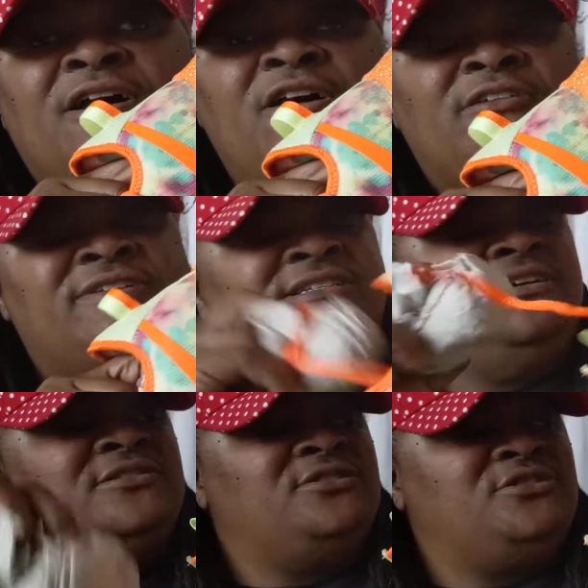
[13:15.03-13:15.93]
of his
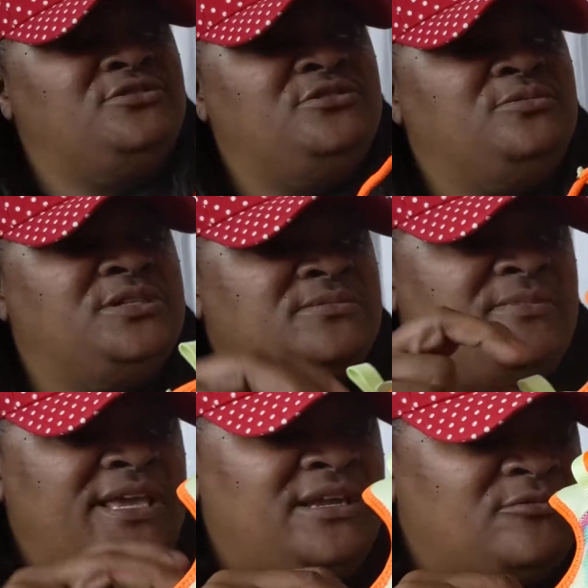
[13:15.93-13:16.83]
other shoes, which
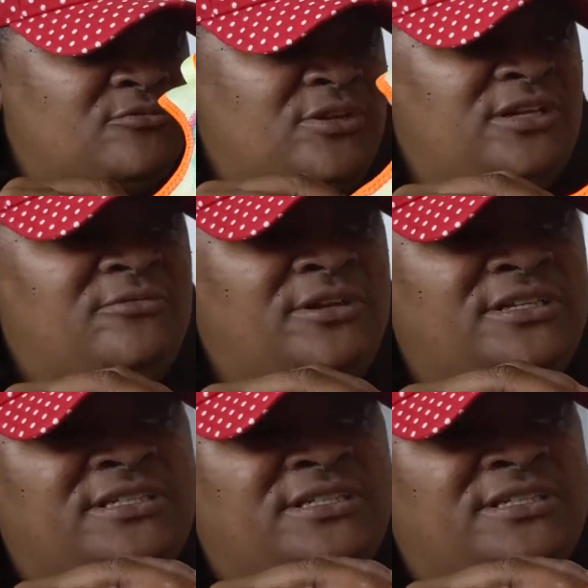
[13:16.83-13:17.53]
make it really